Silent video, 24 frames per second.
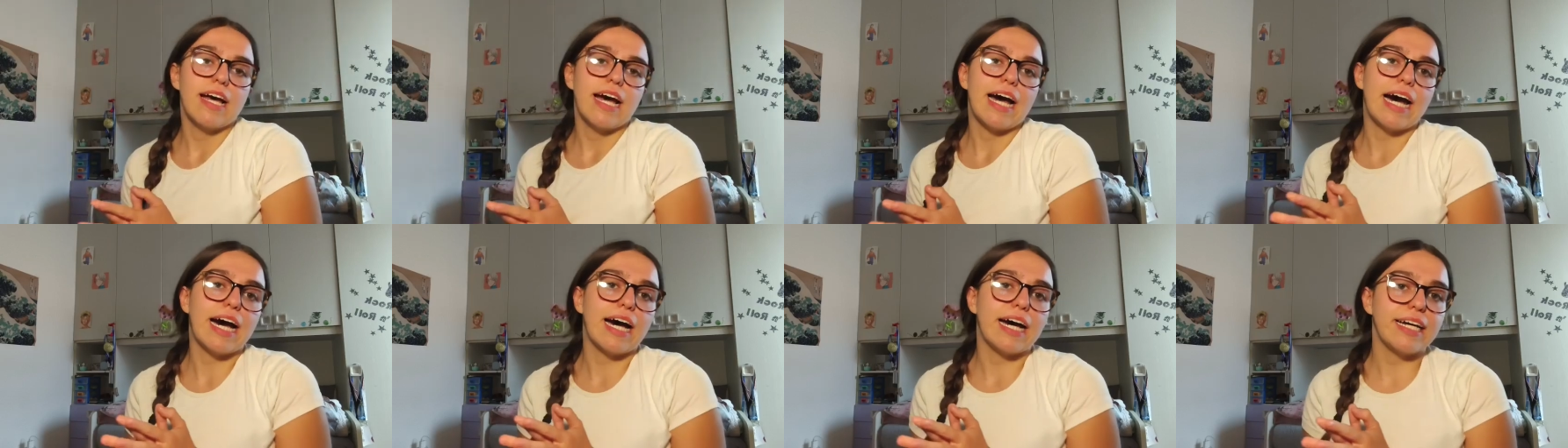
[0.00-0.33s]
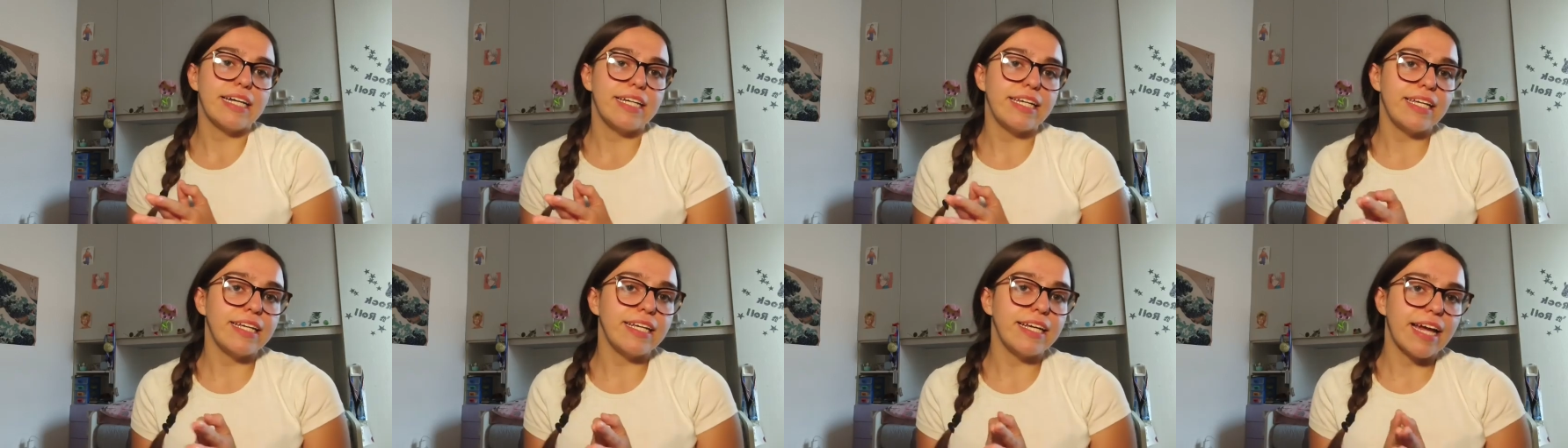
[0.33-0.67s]

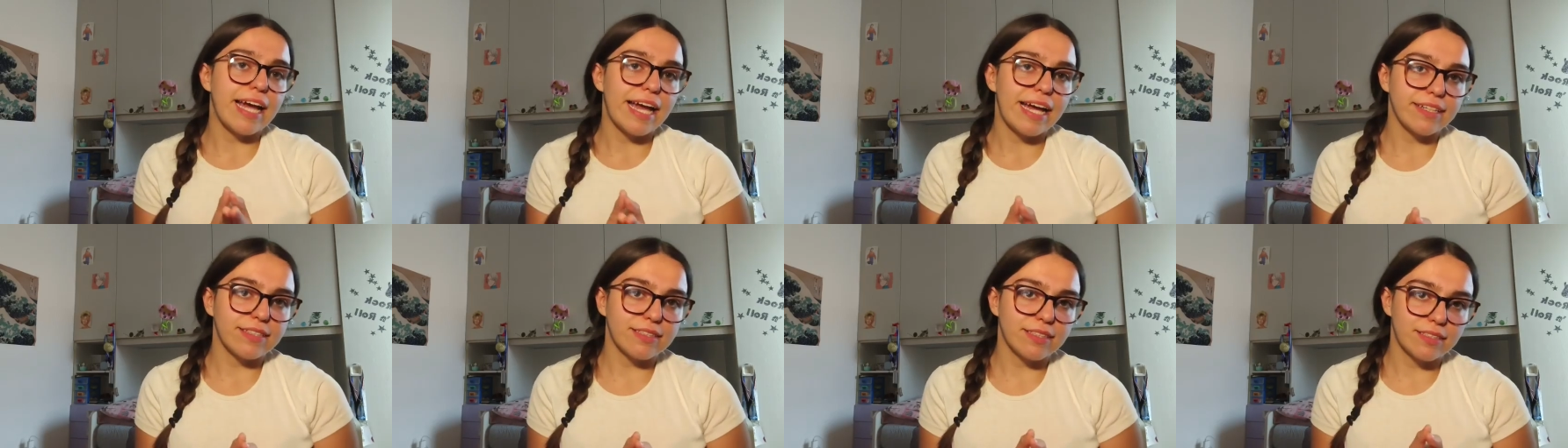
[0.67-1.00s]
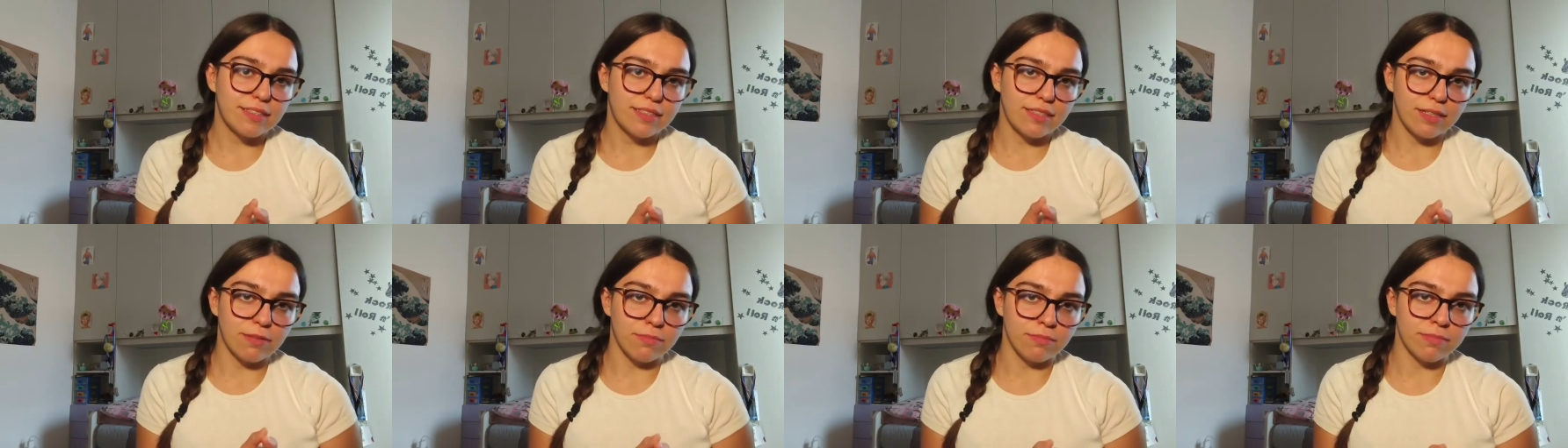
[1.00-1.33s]
I
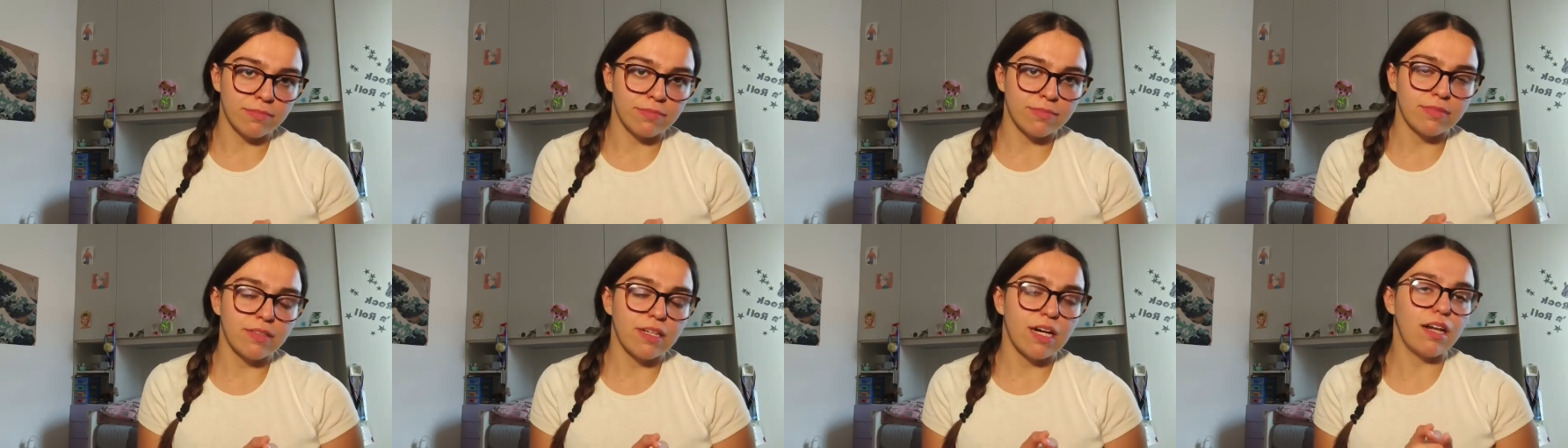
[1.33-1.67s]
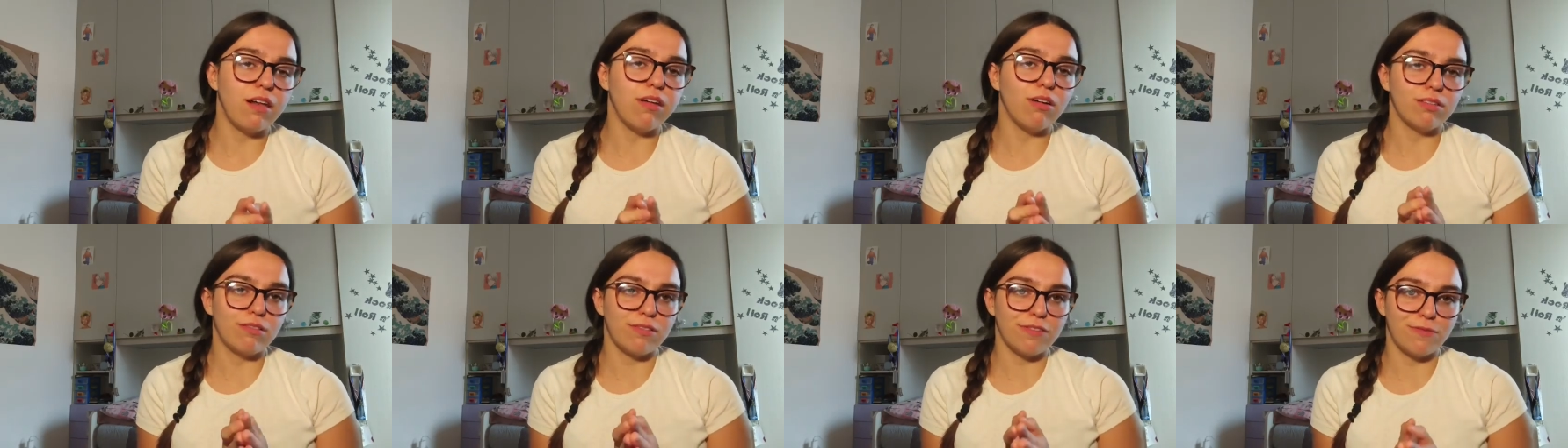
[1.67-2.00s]
asked them
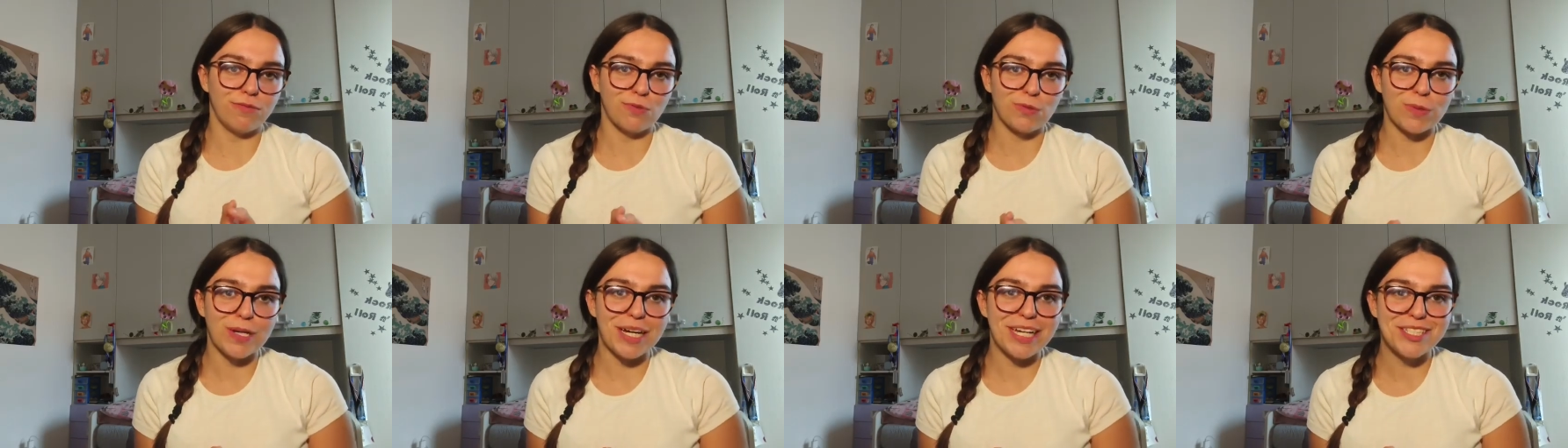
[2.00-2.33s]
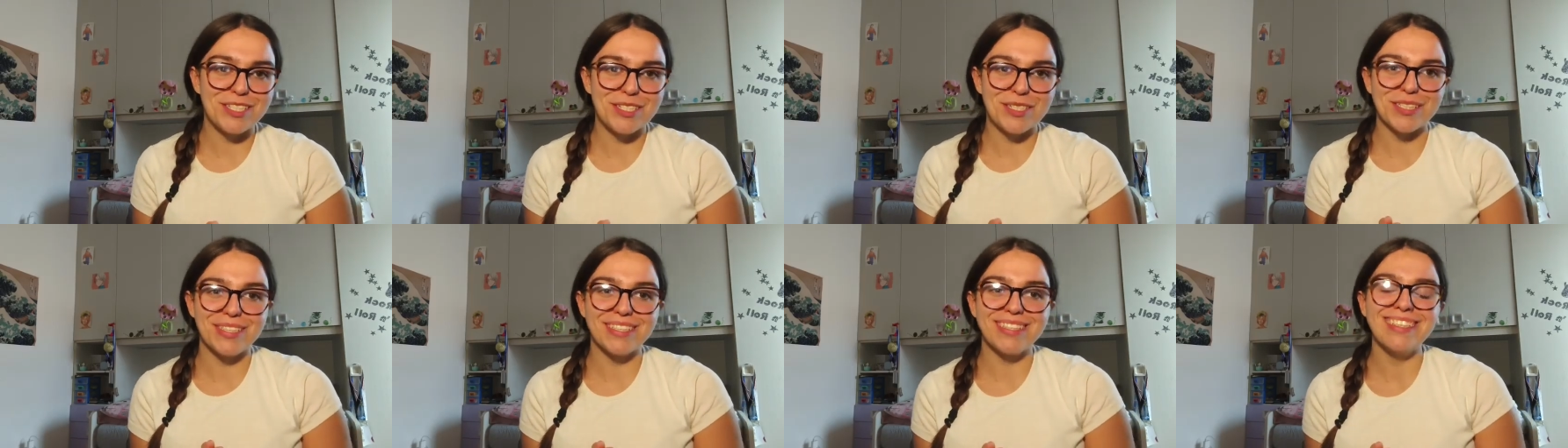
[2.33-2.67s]
a lot of
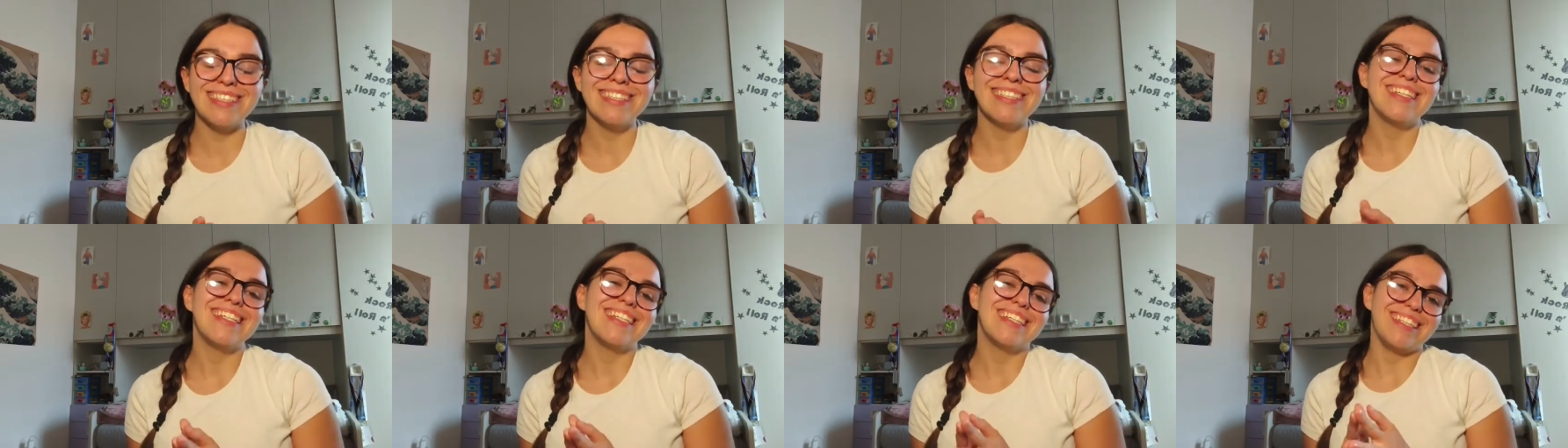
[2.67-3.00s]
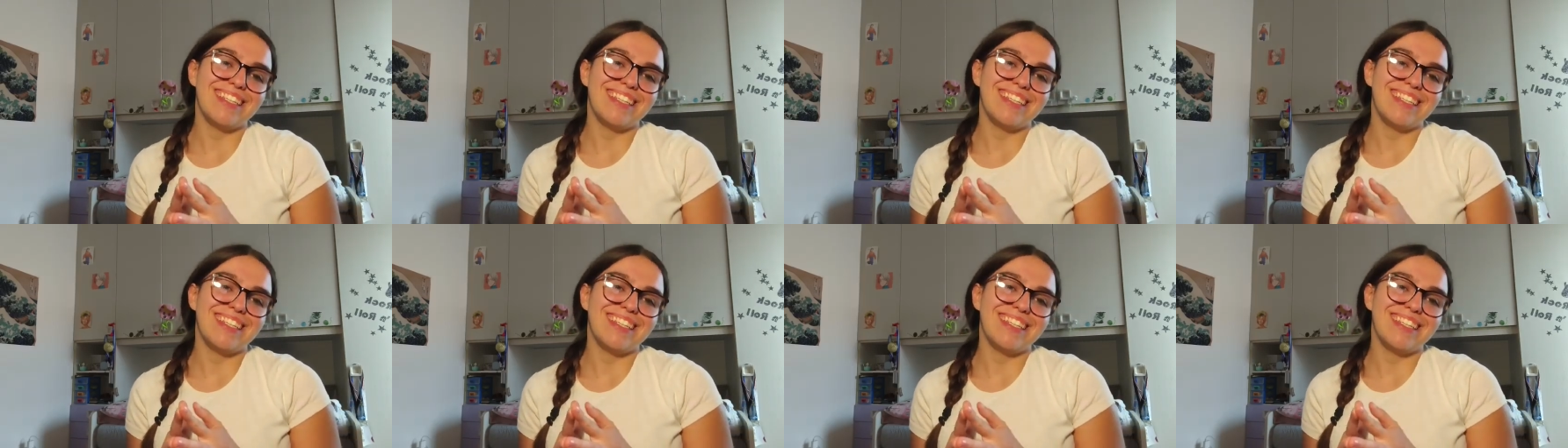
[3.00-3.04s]
questions.